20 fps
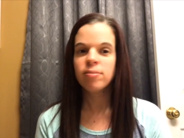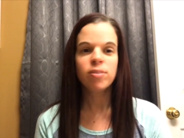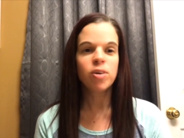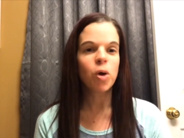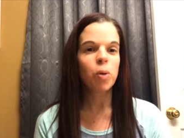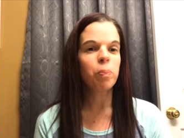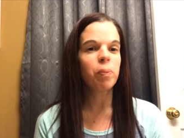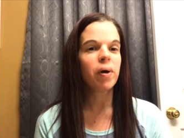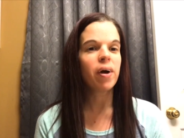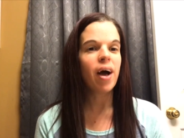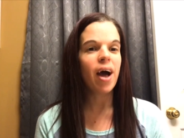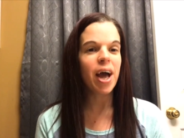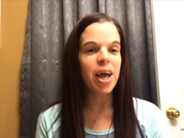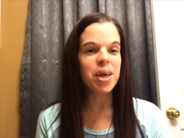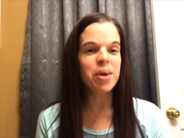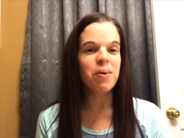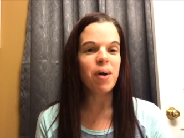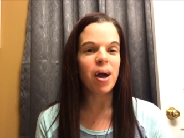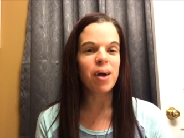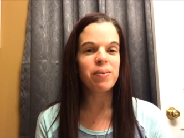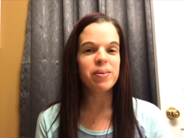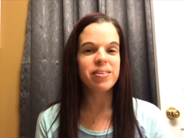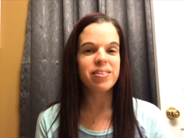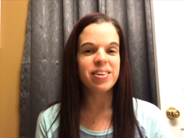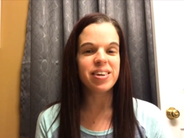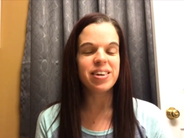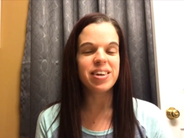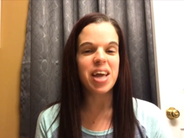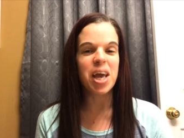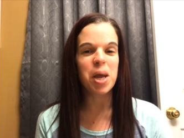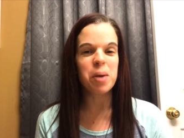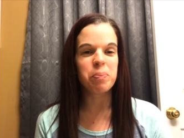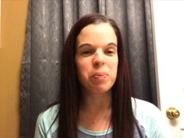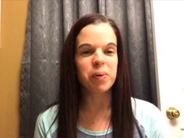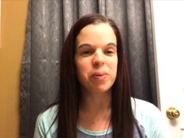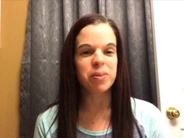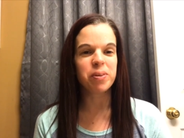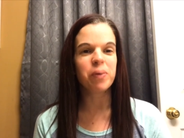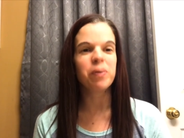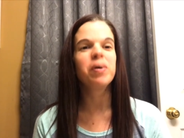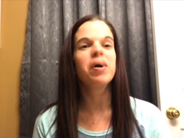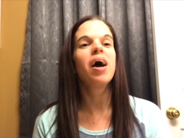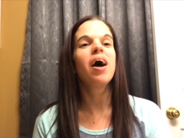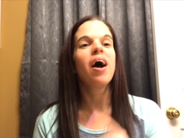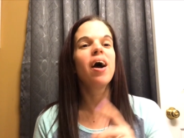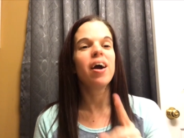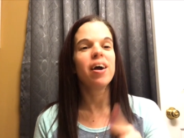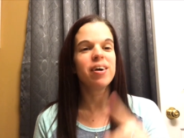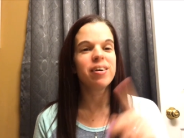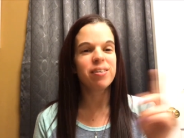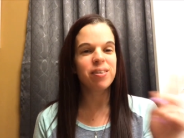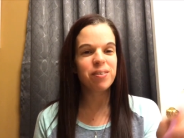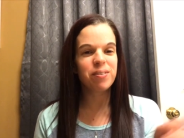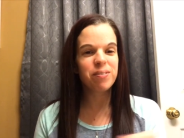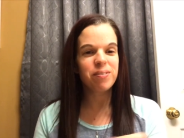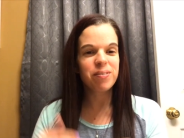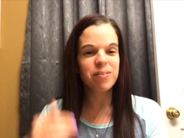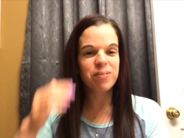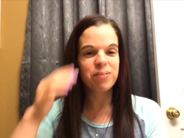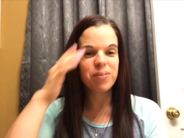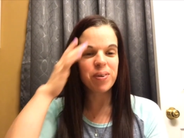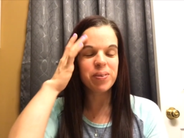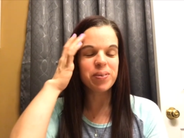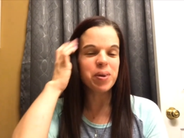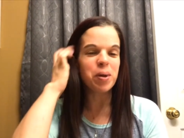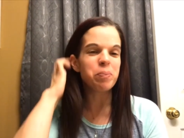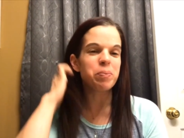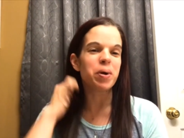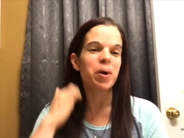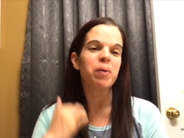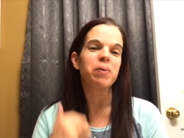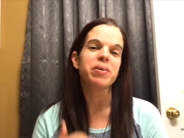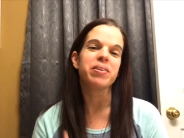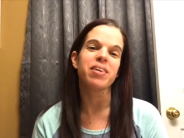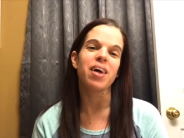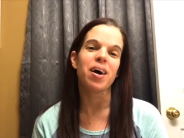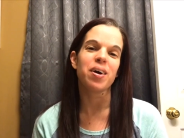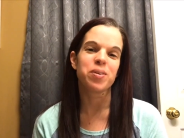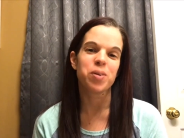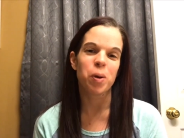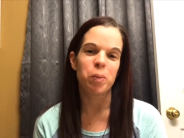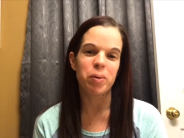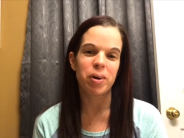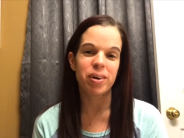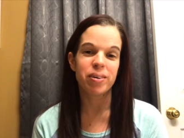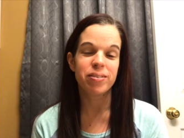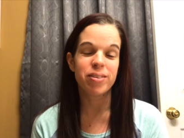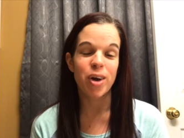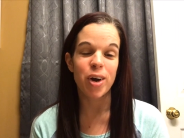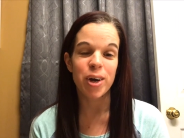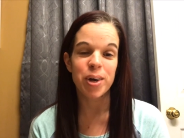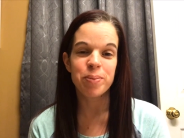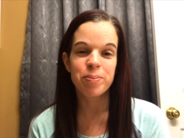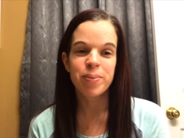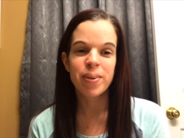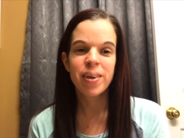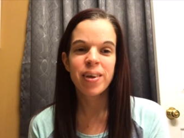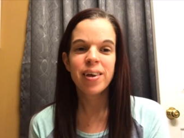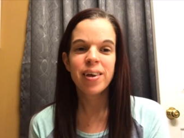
Nope, I U I was in April, so our frozen embryo was October, sorry.